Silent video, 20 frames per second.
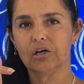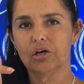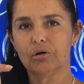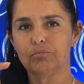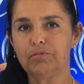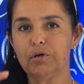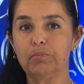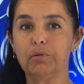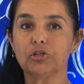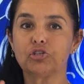
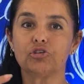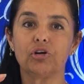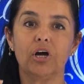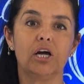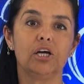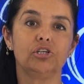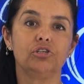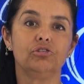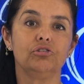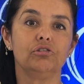people try
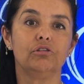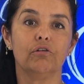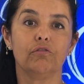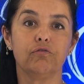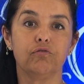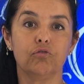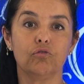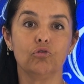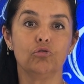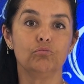and do the
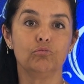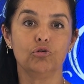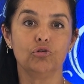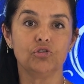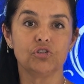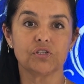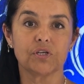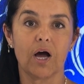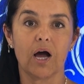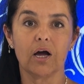full moon
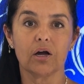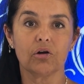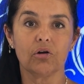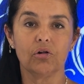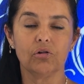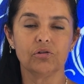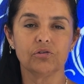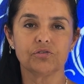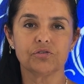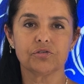
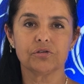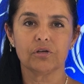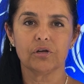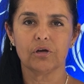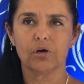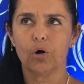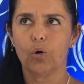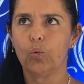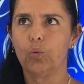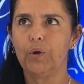cycles
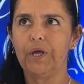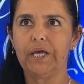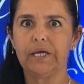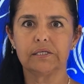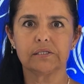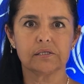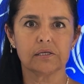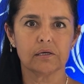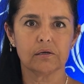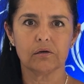
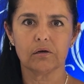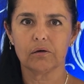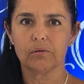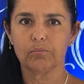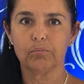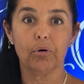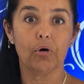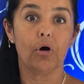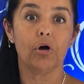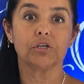weeks
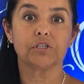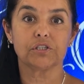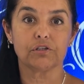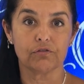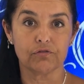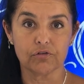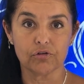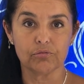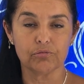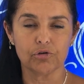past the
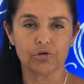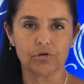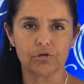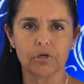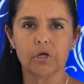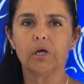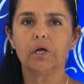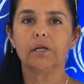full moon.